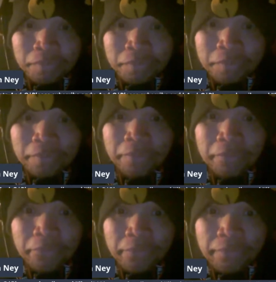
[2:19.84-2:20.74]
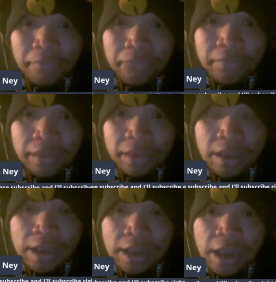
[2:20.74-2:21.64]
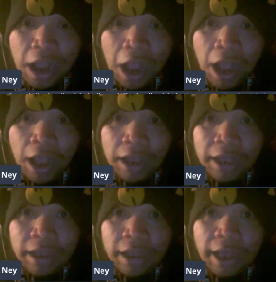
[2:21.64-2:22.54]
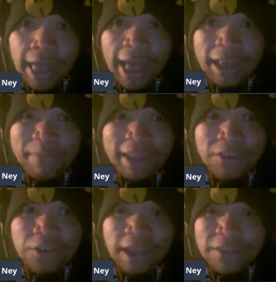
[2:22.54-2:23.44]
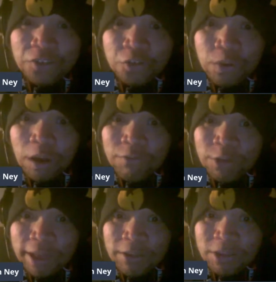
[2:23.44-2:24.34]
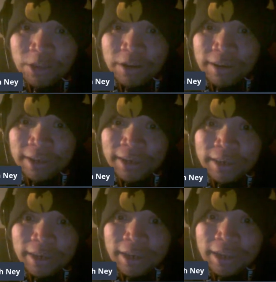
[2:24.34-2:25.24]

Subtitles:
what the date was on that, or what year that was? It had to be like 2012, 2013.